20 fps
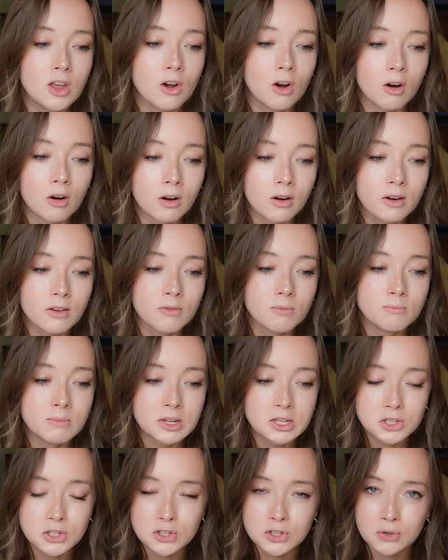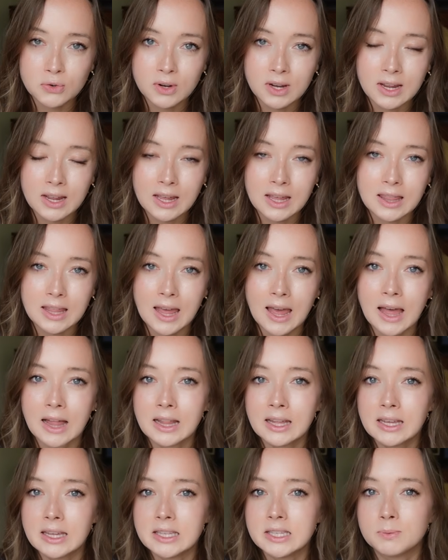the art of mystery, the
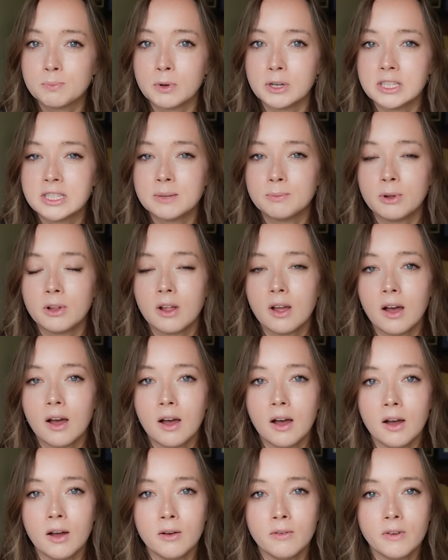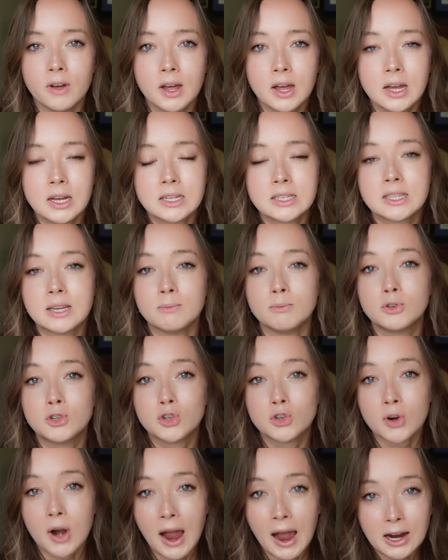elegance principle of
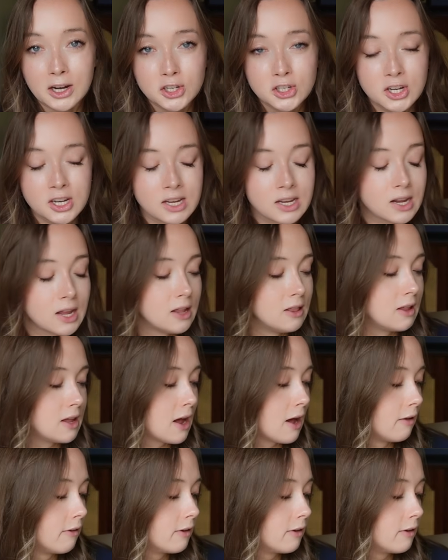subtraction, and the